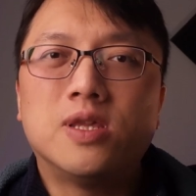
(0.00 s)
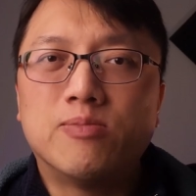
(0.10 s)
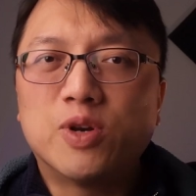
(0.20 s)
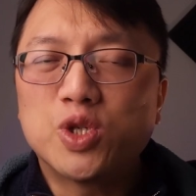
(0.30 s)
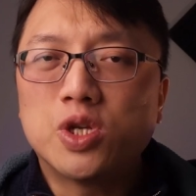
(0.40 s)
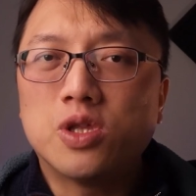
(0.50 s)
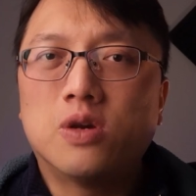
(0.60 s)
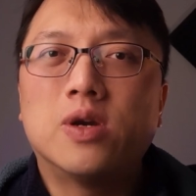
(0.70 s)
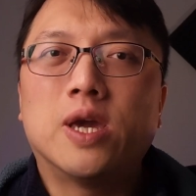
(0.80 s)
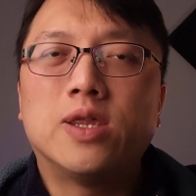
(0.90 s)

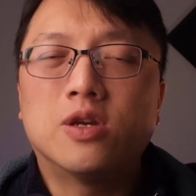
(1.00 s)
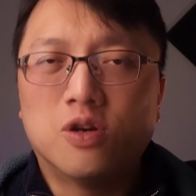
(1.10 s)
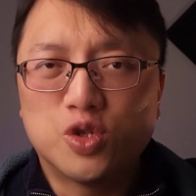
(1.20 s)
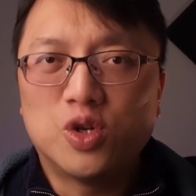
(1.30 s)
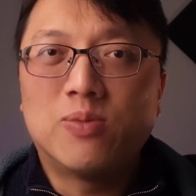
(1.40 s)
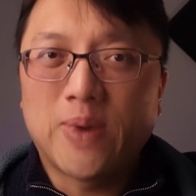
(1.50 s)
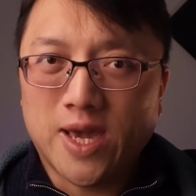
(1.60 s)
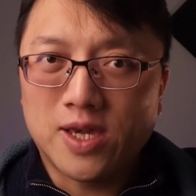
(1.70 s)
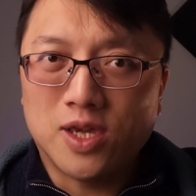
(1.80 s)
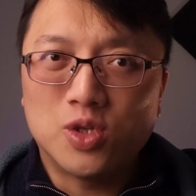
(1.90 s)
emotional and cultural
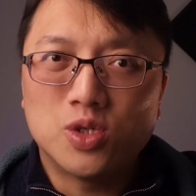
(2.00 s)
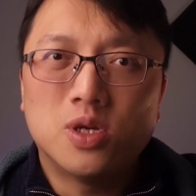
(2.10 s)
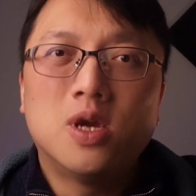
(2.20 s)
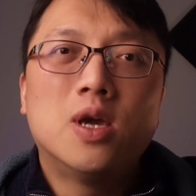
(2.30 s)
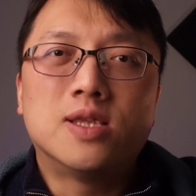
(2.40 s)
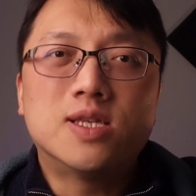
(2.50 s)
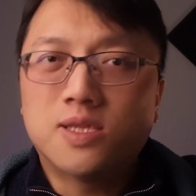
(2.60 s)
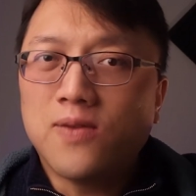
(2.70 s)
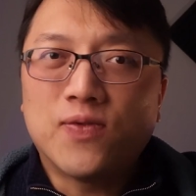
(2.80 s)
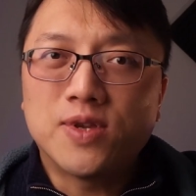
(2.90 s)
baggage. These
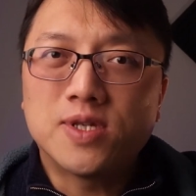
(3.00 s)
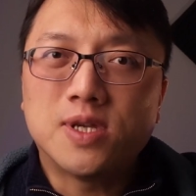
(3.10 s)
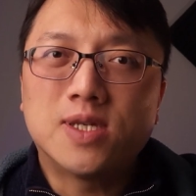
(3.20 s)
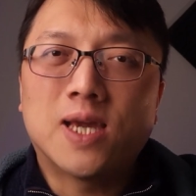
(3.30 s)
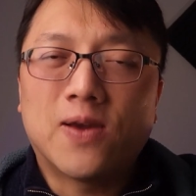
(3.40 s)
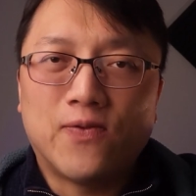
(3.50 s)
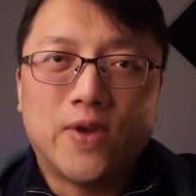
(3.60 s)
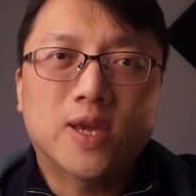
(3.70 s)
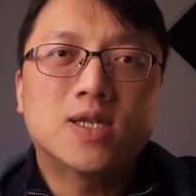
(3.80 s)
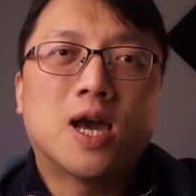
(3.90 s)
differences
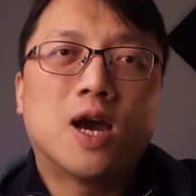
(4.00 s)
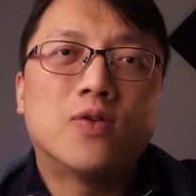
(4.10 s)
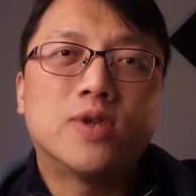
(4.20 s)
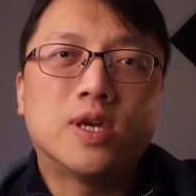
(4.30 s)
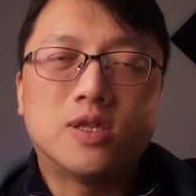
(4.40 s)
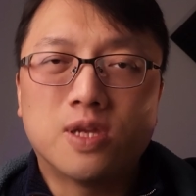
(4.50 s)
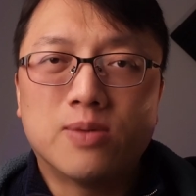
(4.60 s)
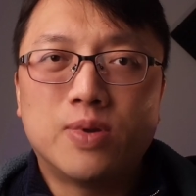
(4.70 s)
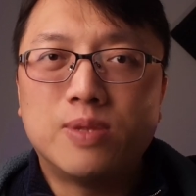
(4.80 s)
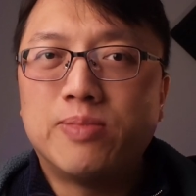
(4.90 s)
affect how they
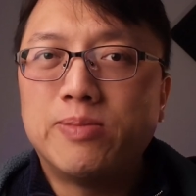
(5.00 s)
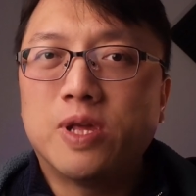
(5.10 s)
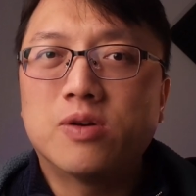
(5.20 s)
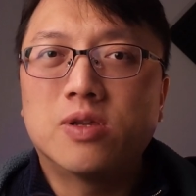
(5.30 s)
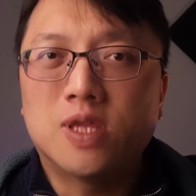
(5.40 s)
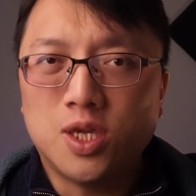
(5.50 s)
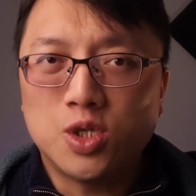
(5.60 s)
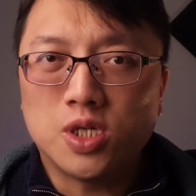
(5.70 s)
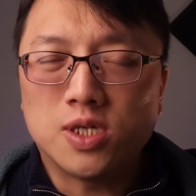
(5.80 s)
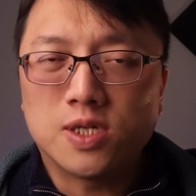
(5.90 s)
interpret biblical
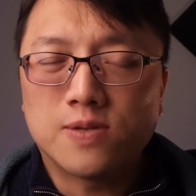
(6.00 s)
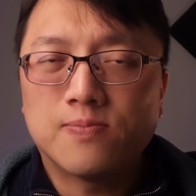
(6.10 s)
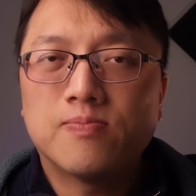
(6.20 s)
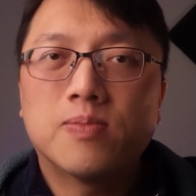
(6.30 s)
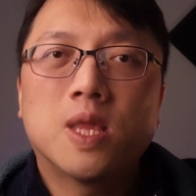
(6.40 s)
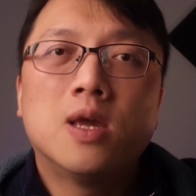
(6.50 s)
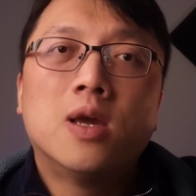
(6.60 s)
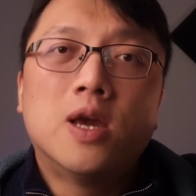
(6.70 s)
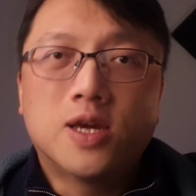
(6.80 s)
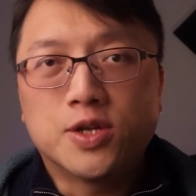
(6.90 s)
teachings.
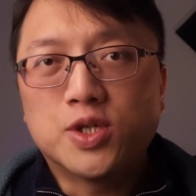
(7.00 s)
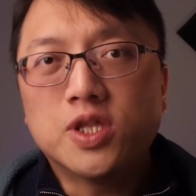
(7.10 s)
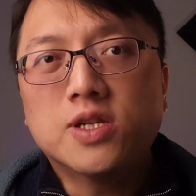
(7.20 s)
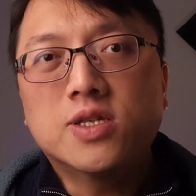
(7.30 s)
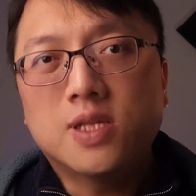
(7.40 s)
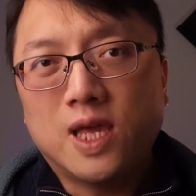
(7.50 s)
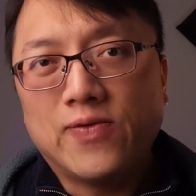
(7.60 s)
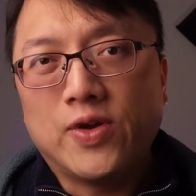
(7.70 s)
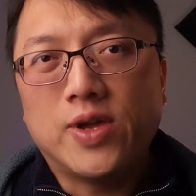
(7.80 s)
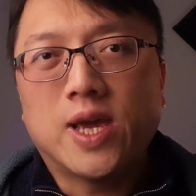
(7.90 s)
Consider
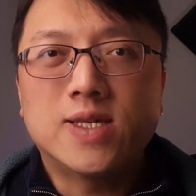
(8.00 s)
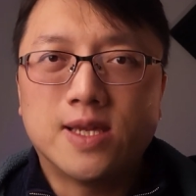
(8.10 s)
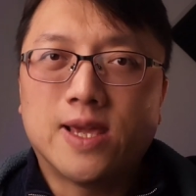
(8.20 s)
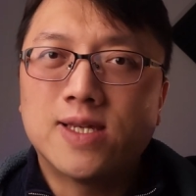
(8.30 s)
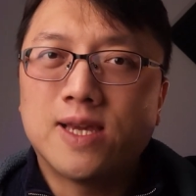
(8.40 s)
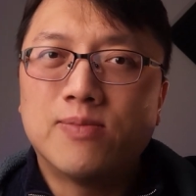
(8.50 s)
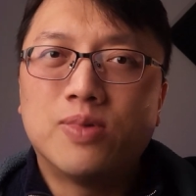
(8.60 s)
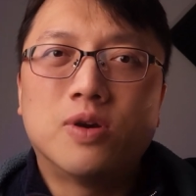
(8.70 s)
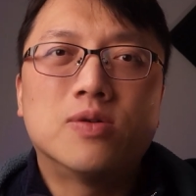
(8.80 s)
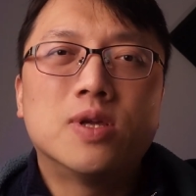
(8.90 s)
slavery as an
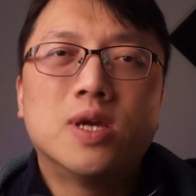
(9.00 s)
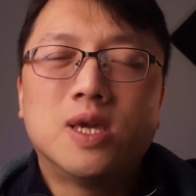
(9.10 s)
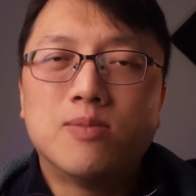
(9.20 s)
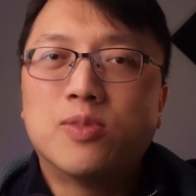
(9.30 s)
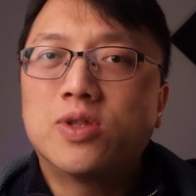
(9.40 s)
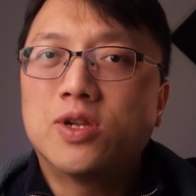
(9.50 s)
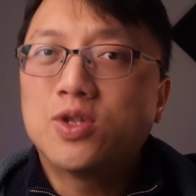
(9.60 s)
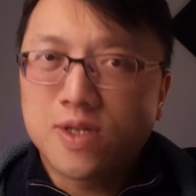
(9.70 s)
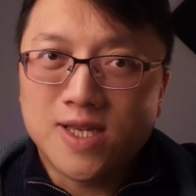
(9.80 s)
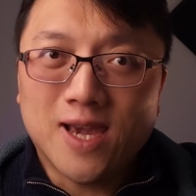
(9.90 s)
example. In modern
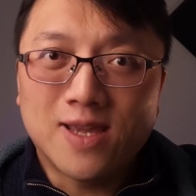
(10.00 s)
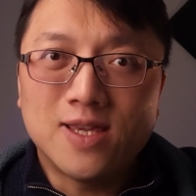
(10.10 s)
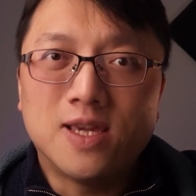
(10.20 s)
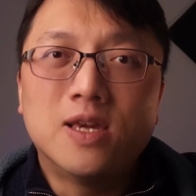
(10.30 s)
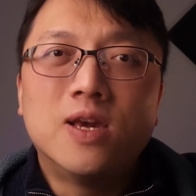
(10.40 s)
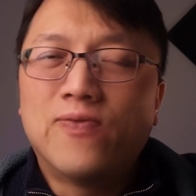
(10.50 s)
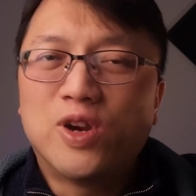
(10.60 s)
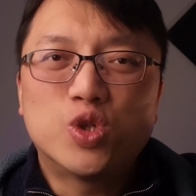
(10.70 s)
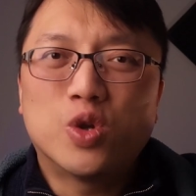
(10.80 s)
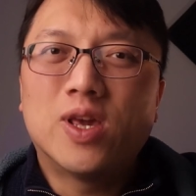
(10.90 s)
society,
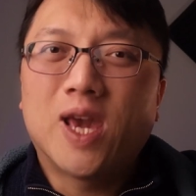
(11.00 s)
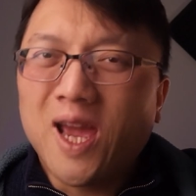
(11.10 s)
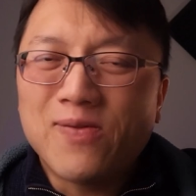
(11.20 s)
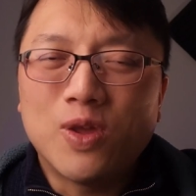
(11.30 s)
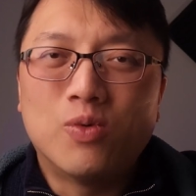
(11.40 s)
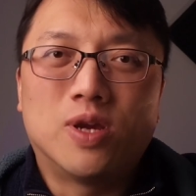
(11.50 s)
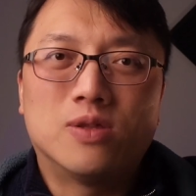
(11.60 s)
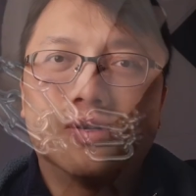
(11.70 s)
virtually everyone,